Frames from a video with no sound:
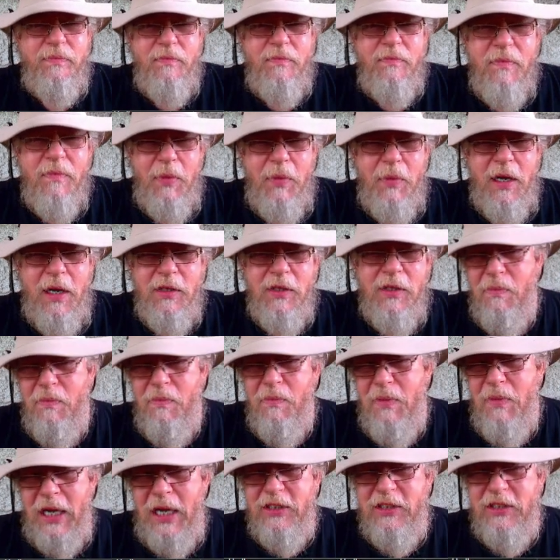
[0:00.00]
Because
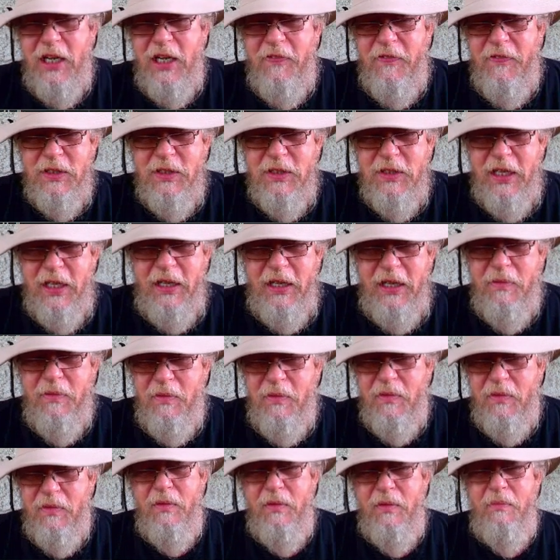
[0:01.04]
my stuff is getting
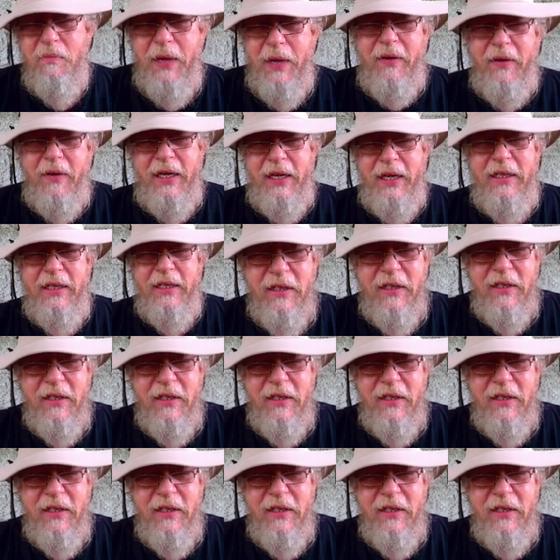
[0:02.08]
buried.